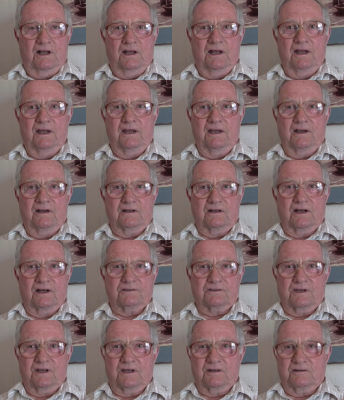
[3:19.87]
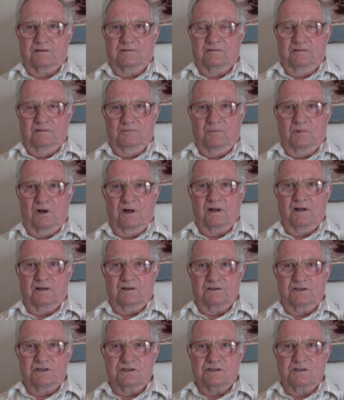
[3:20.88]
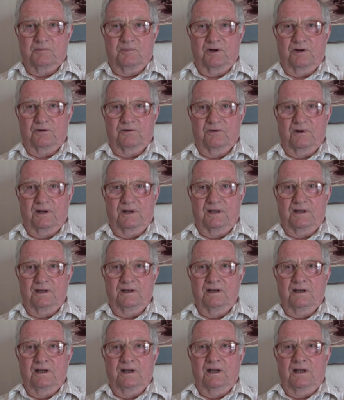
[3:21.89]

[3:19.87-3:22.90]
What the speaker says: hey, I got that model just about ready,